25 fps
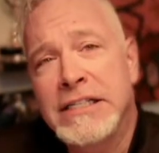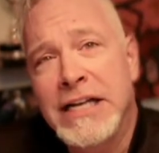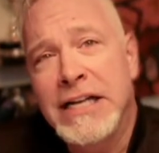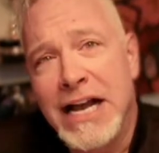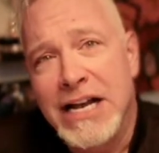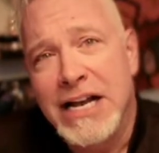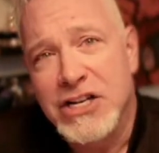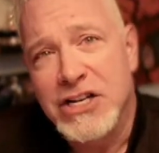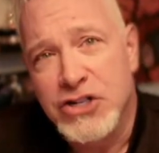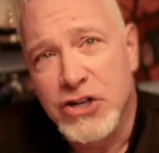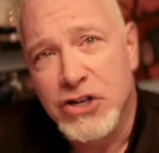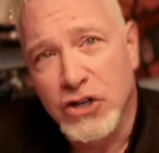
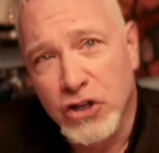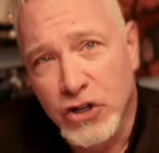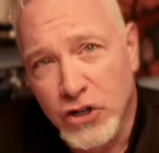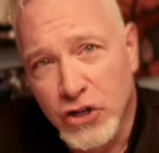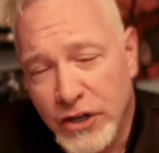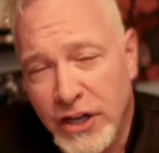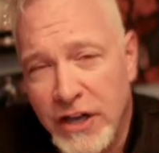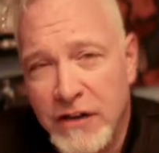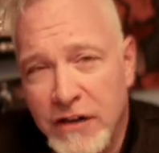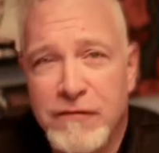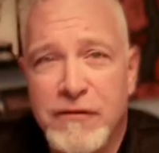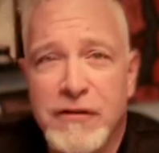as you're
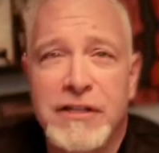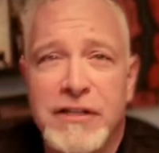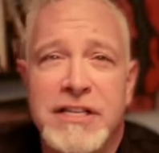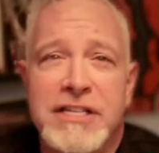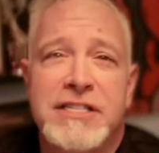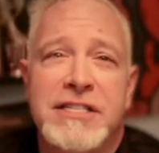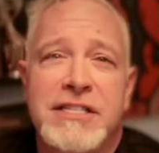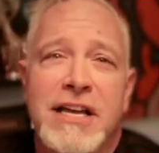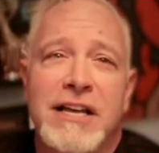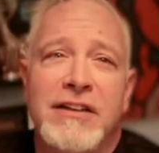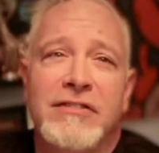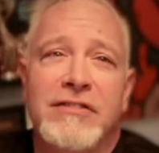looking for these
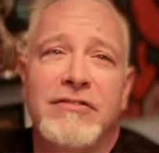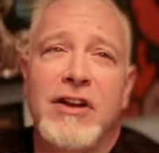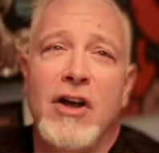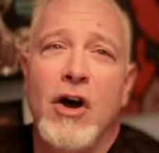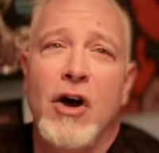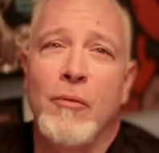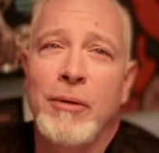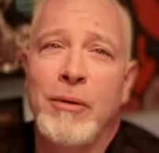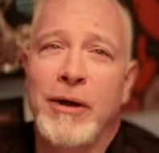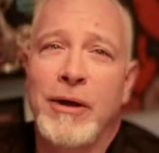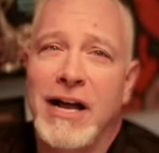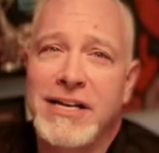things and
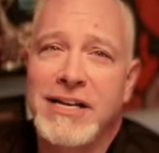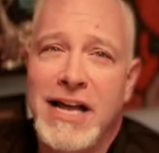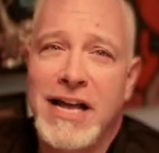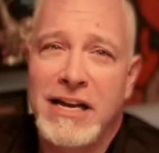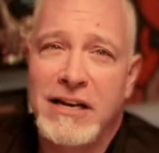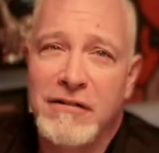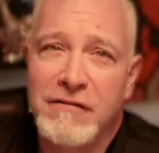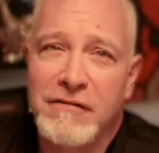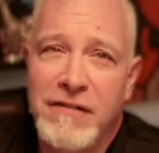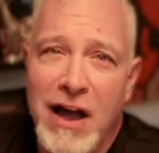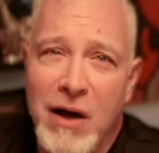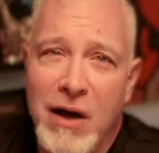helping
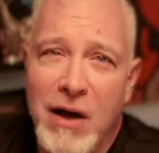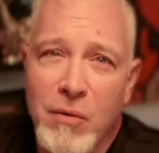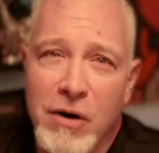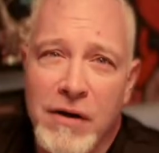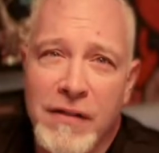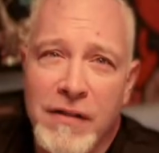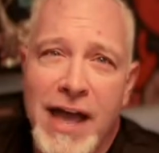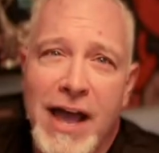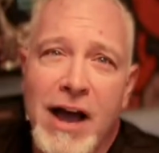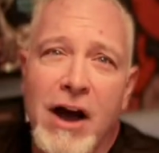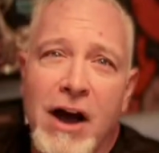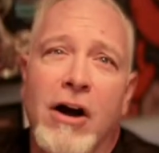identify where
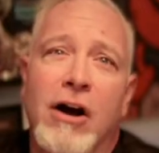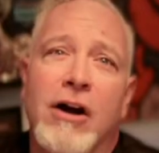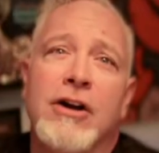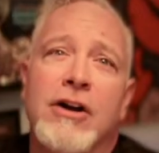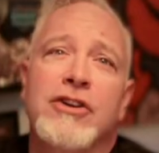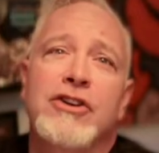they are,